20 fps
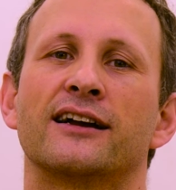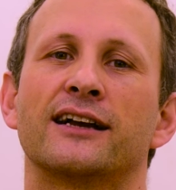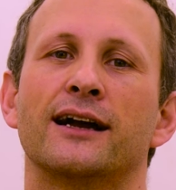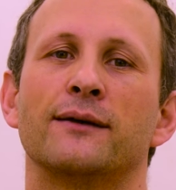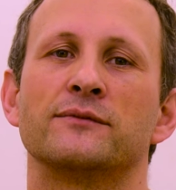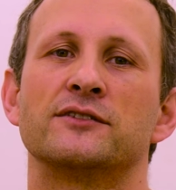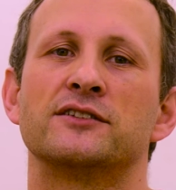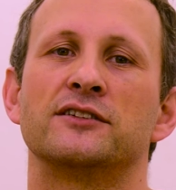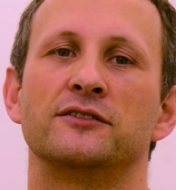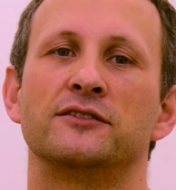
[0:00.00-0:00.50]

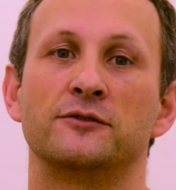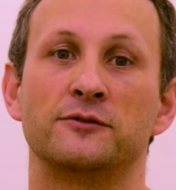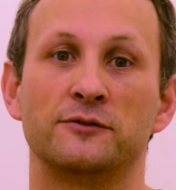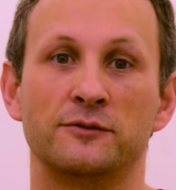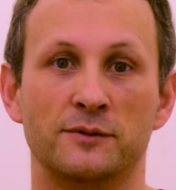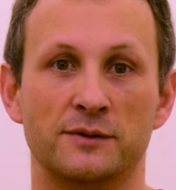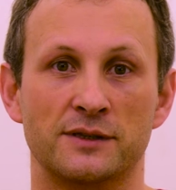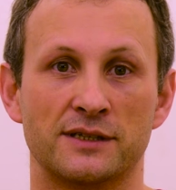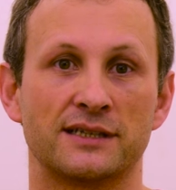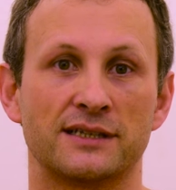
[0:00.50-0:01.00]
come
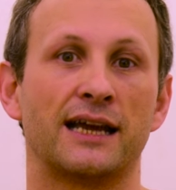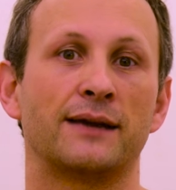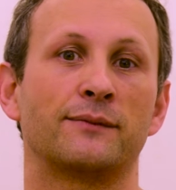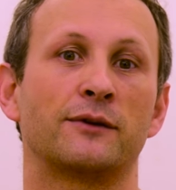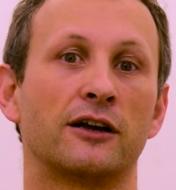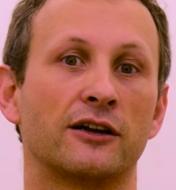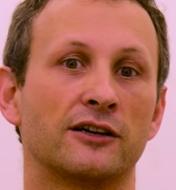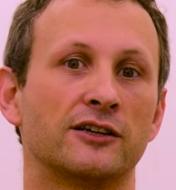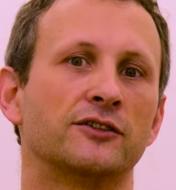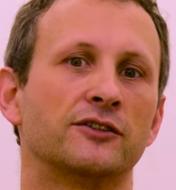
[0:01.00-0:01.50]
to the
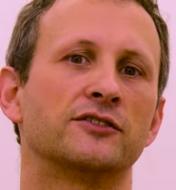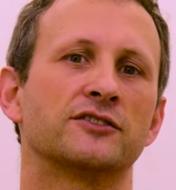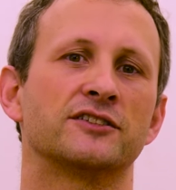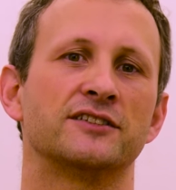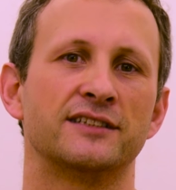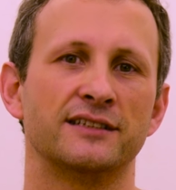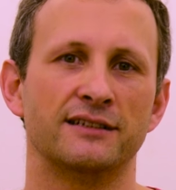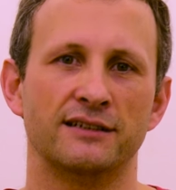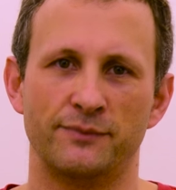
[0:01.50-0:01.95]
same conclusions